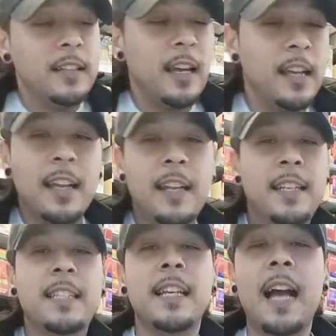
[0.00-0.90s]
a
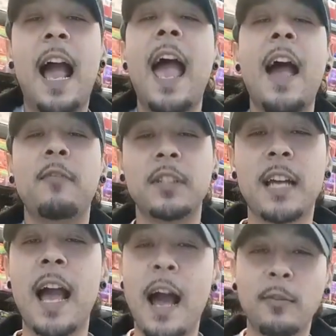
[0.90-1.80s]
decent guy, average
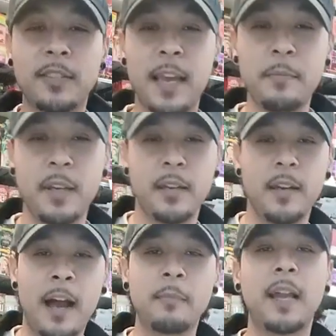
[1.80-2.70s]
guy. I would say me.
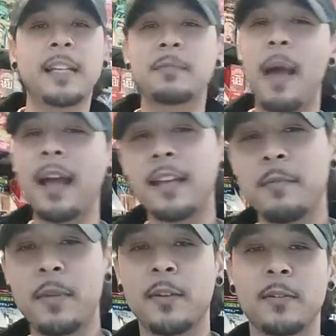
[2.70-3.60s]
I'm like smack in
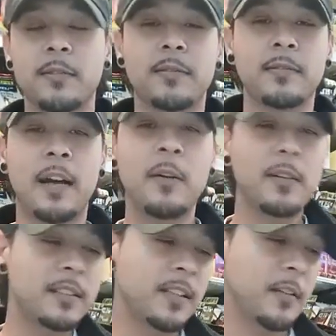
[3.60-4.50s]
the middle. I
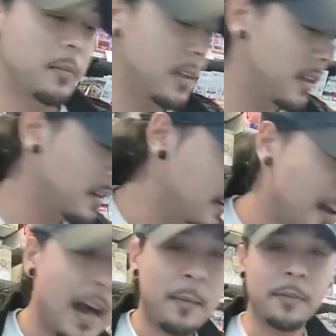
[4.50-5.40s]
would consider me,
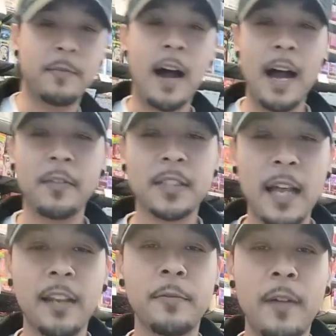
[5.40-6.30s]
I'm a 5,
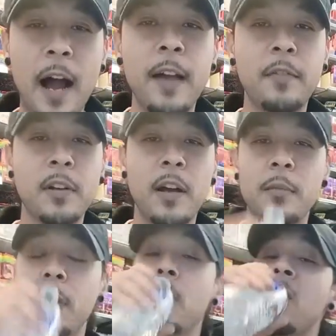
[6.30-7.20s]
solid 5. You know what I mean?